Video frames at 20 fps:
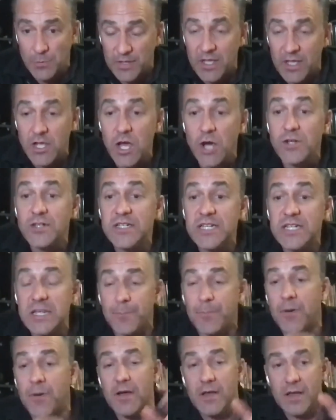We can go
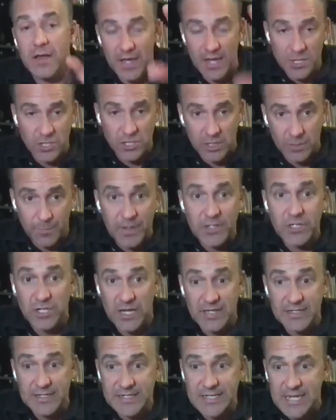deep into the picture
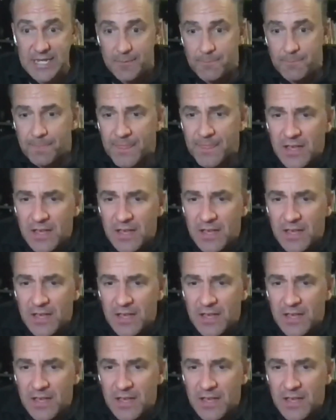and see.